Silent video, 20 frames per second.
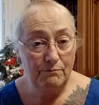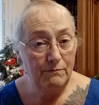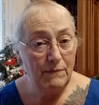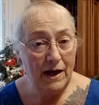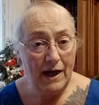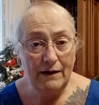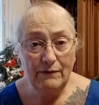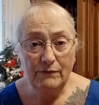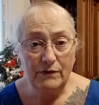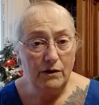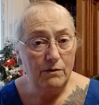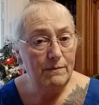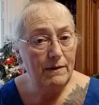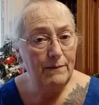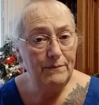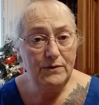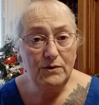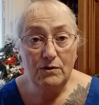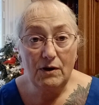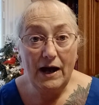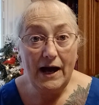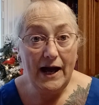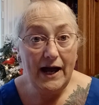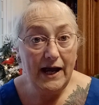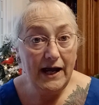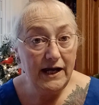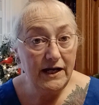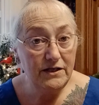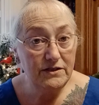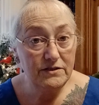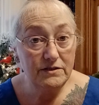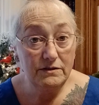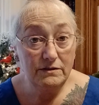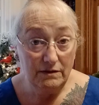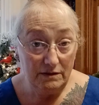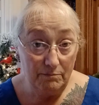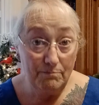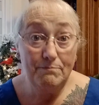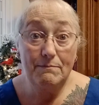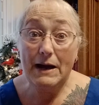I don't know, maybe your age.
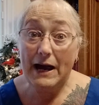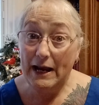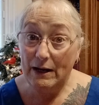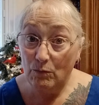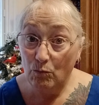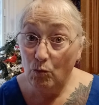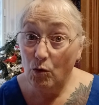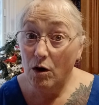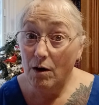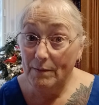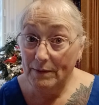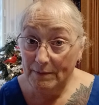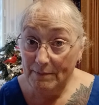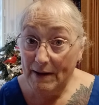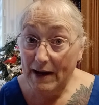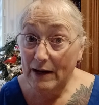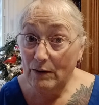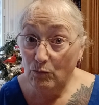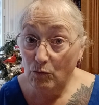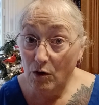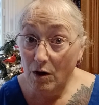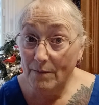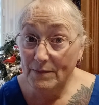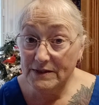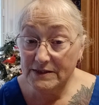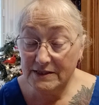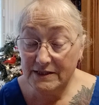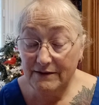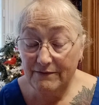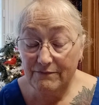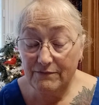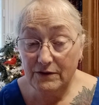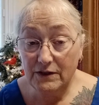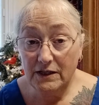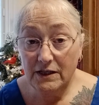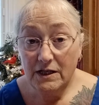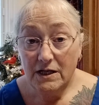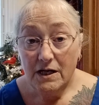Man and woman. Man and woman is different.